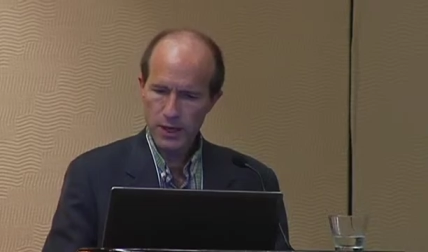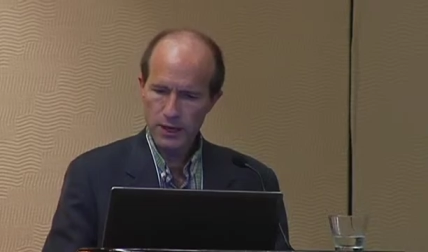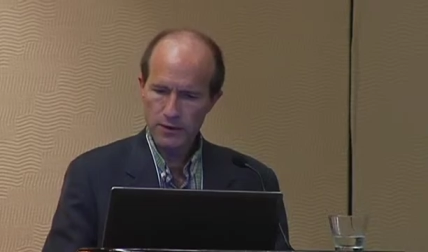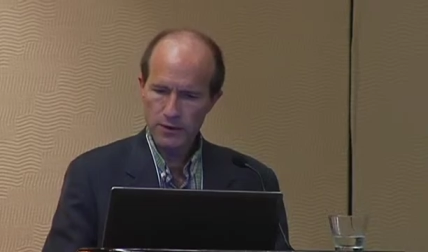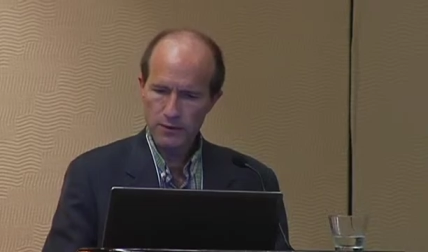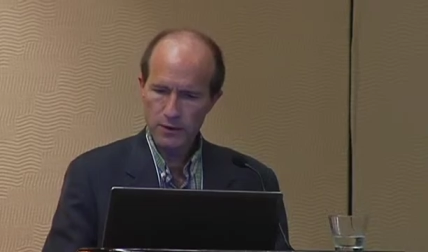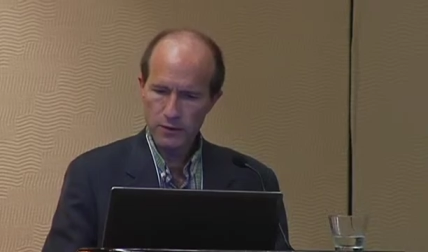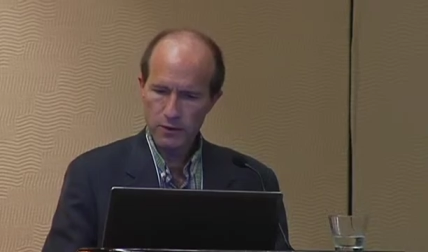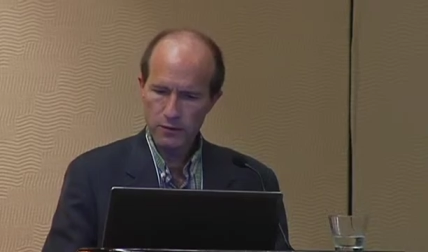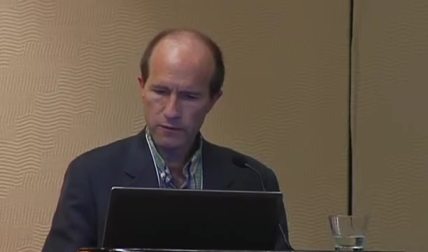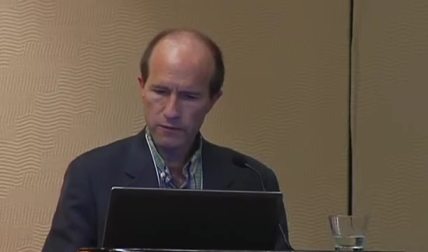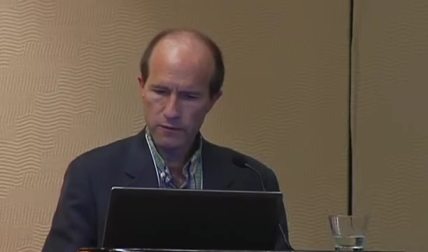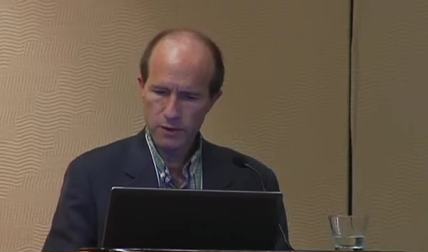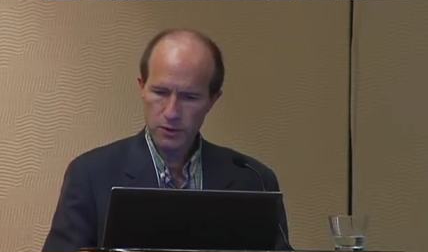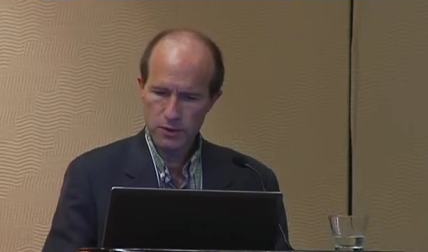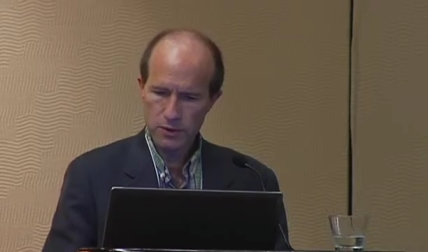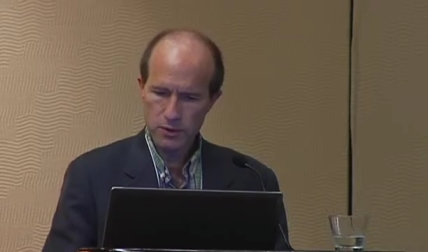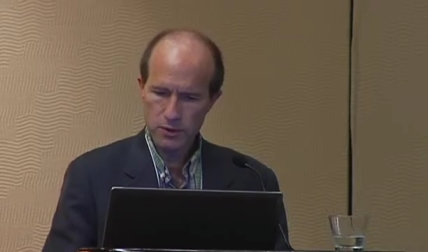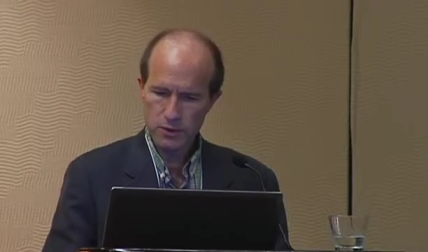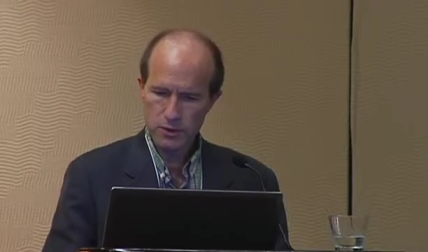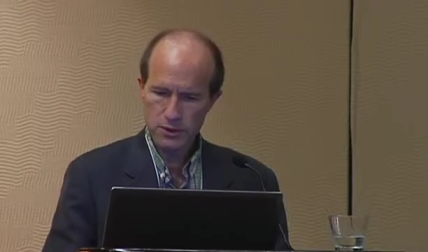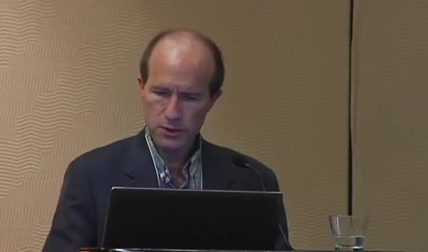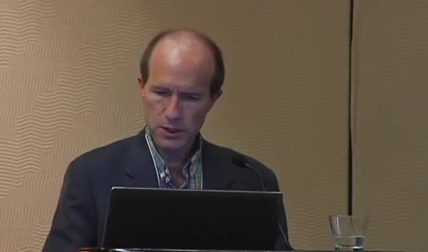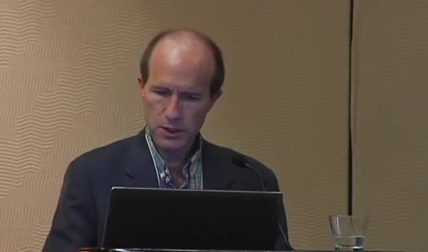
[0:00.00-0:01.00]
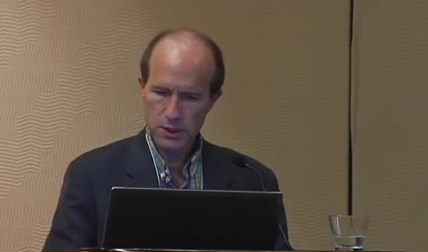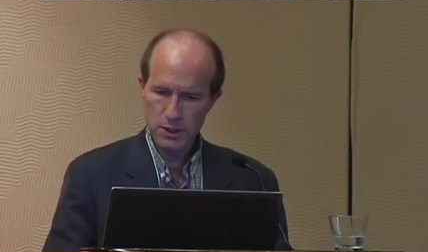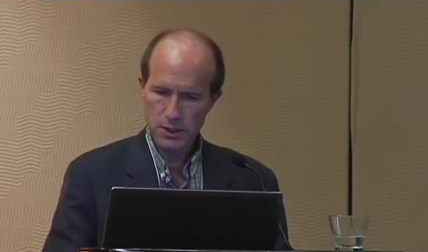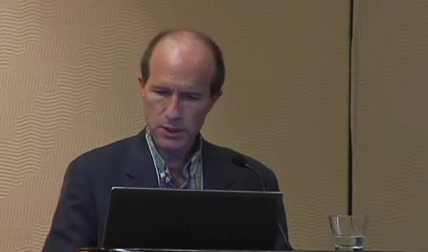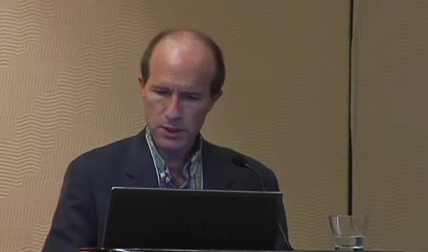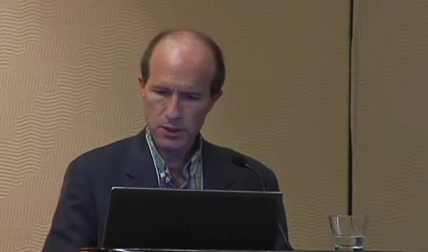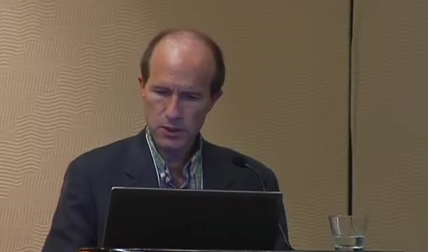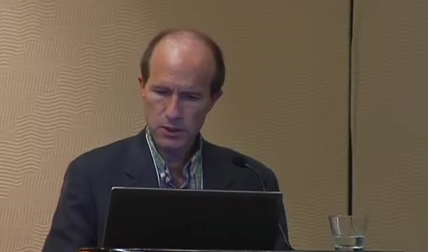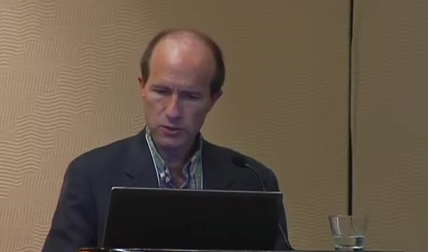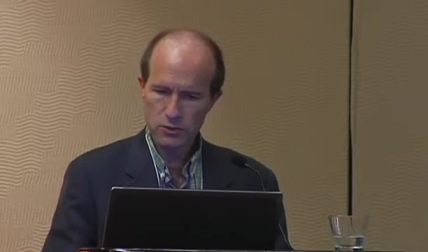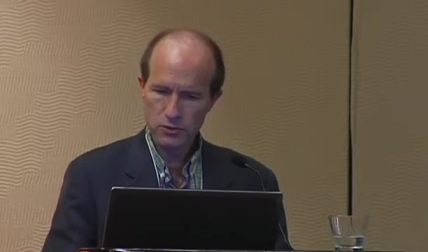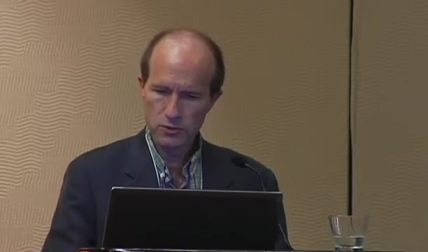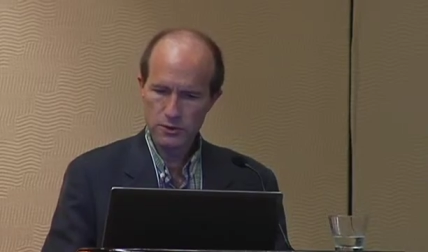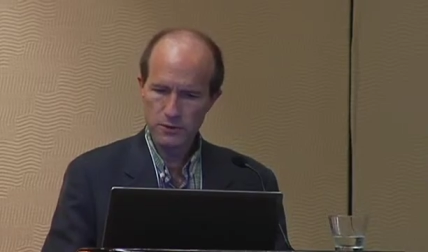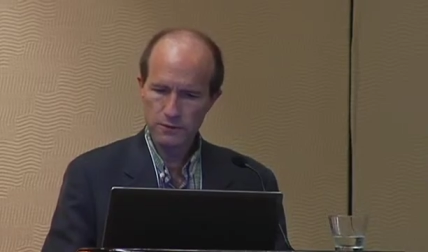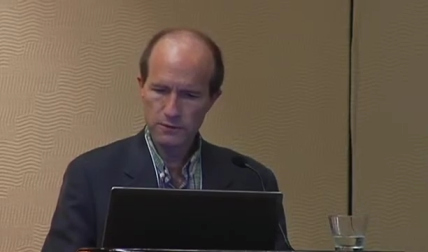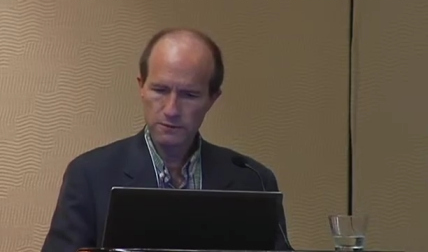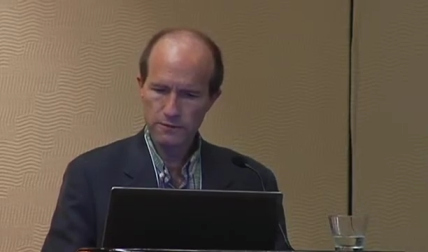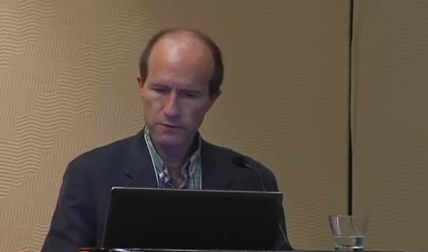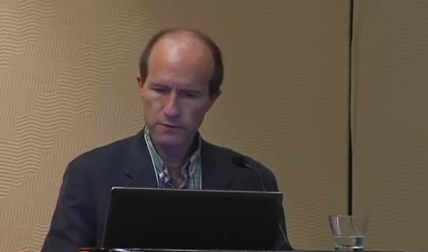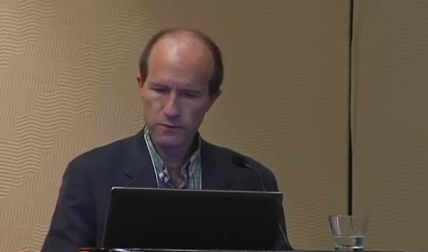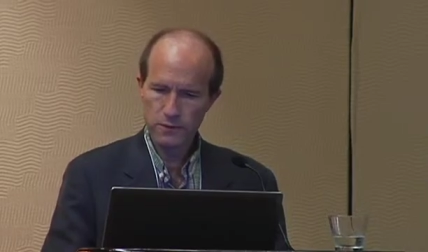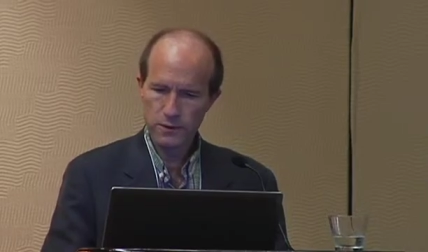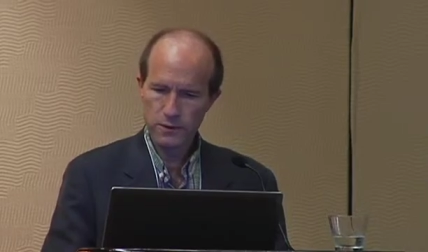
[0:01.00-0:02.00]
even over the course of
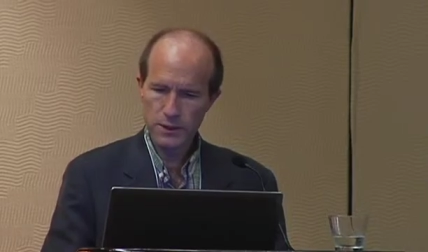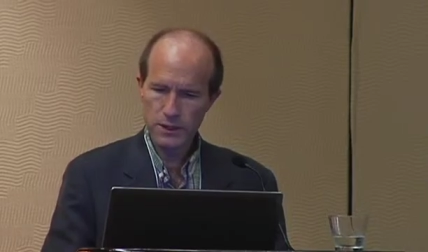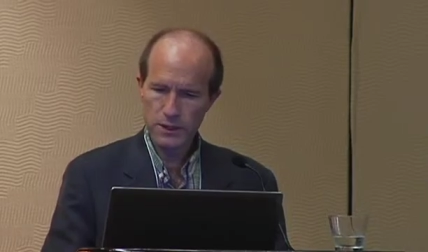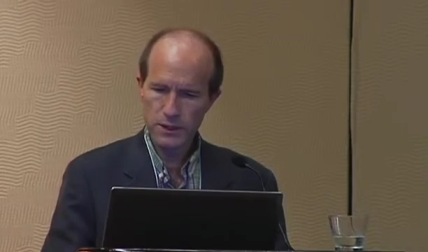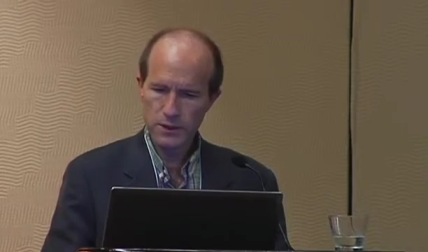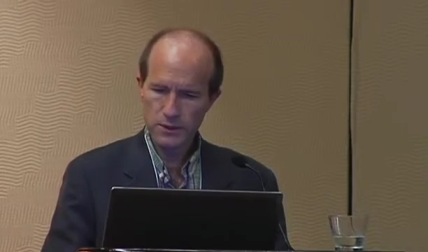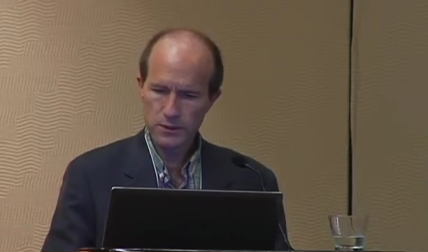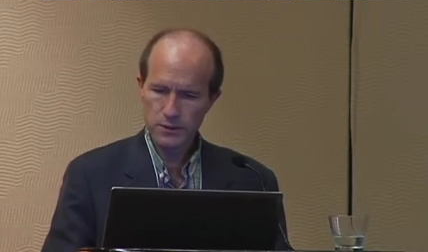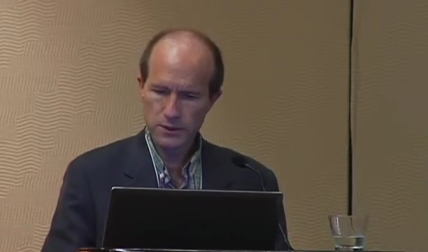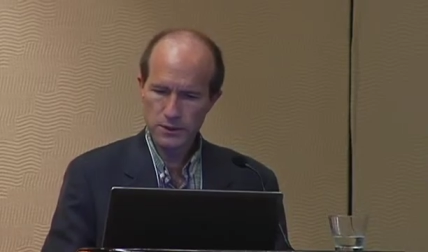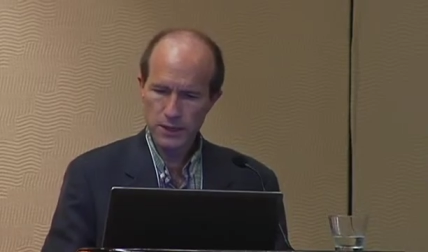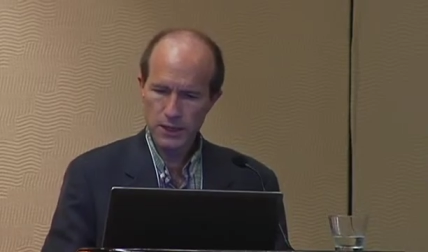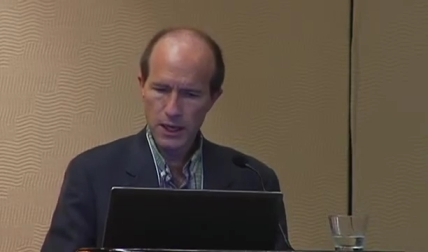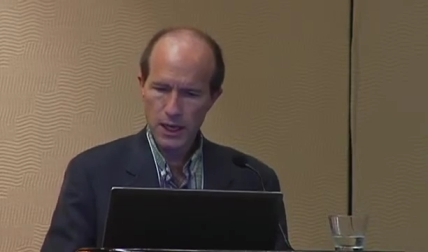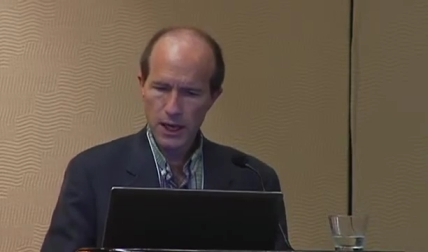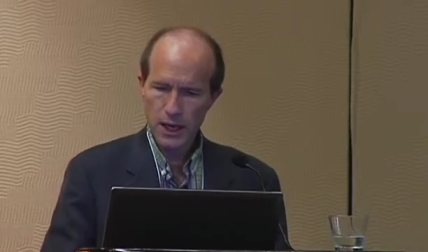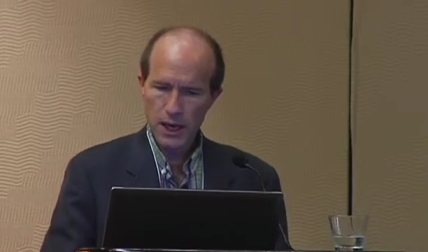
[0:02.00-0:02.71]
4 years.